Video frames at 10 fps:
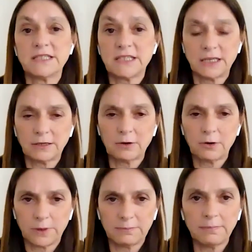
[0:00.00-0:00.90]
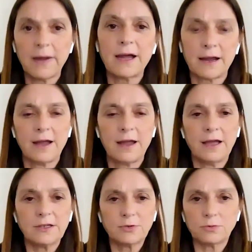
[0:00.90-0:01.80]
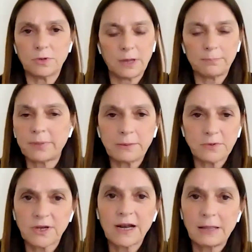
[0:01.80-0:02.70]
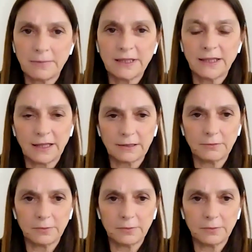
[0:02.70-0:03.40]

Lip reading: machine going back to a previous climate that